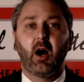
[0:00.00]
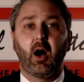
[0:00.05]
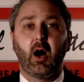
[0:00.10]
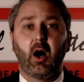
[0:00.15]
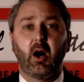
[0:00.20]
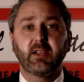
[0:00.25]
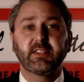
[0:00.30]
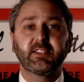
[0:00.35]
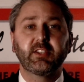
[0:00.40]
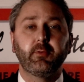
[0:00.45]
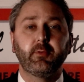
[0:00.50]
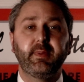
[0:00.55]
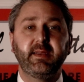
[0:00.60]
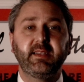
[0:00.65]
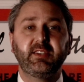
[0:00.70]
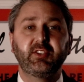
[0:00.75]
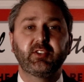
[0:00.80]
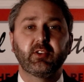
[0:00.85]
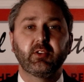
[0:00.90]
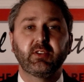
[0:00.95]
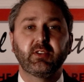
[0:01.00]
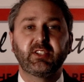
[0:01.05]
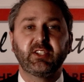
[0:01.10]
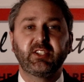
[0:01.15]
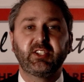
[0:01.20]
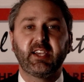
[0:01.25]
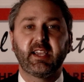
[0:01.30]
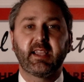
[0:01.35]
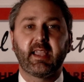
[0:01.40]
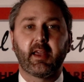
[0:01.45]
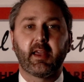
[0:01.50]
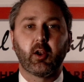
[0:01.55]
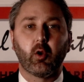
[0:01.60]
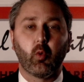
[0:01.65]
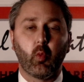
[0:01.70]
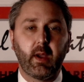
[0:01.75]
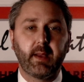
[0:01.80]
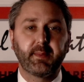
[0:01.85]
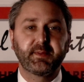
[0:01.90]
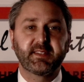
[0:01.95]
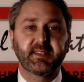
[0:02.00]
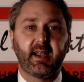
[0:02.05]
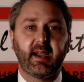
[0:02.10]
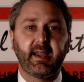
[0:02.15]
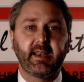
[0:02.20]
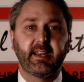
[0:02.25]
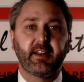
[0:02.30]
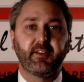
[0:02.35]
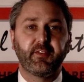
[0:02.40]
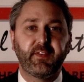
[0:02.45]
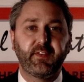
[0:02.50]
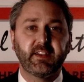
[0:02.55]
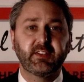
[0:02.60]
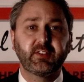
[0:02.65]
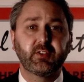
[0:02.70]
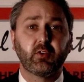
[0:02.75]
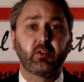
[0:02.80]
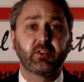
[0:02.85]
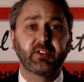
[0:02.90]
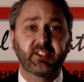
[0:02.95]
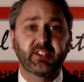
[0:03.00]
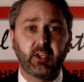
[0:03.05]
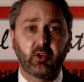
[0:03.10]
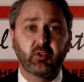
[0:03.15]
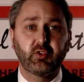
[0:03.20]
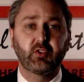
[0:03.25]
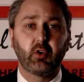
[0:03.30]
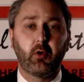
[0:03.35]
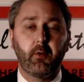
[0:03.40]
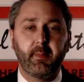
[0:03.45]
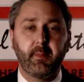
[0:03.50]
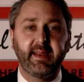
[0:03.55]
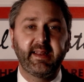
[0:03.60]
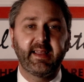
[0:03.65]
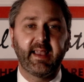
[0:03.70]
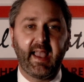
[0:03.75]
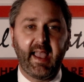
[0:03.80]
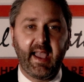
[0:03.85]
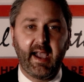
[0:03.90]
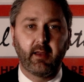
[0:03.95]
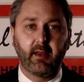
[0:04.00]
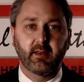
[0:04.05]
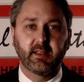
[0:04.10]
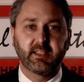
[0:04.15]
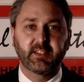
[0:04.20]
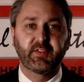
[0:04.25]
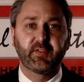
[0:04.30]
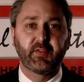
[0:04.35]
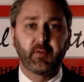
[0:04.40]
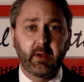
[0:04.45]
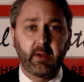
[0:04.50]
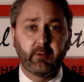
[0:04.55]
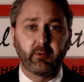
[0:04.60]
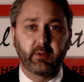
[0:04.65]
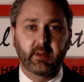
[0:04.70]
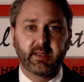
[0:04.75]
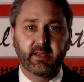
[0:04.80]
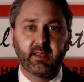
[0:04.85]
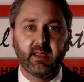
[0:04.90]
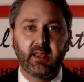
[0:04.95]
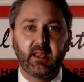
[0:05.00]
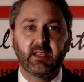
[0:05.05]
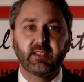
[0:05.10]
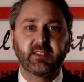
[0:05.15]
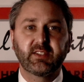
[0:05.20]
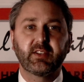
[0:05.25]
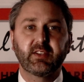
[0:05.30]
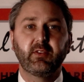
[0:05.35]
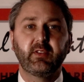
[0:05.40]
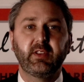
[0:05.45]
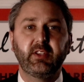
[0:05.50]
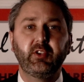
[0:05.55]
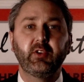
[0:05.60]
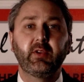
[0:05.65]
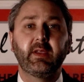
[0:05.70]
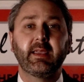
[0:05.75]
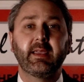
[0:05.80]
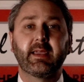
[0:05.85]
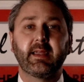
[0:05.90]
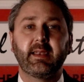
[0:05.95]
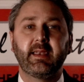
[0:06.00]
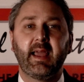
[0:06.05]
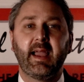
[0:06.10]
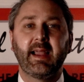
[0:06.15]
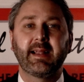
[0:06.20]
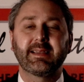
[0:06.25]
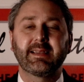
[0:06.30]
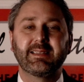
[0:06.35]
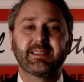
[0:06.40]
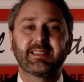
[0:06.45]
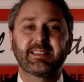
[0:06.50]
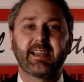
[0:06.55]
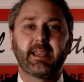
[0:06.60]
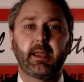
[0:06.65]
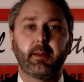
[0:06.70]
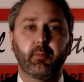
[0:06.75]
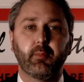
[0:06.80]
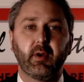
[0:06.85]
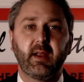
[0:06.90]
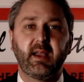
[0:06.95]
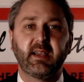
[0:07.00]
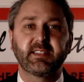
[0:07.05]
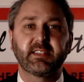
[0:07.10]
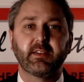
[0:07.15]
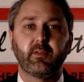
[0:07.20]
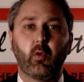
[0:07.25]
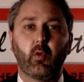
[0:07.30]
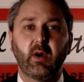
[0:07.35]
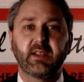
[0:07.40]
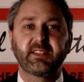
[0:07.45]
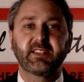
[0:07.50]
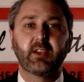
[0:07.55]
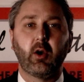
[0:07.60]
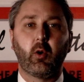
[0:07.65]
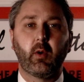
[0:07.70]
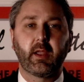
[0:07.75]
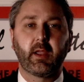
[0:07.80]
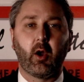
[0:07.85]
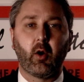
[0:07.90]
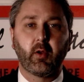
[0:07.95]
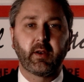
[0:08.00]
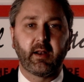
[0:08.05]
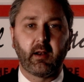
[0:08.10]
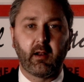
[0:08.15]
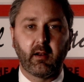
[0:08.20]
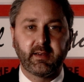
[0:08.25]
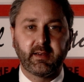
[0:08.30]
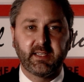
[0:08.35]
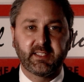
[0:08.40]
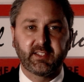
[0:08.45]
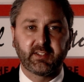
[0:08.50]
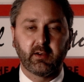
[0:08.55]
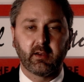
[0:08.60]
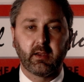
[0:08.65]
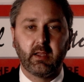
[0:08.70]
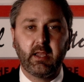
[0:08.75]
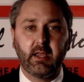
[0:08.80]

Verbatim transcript: Also, be sure to check out our website and official social media outlets frequently so that you can connect and stay abreast of what's going on in our district.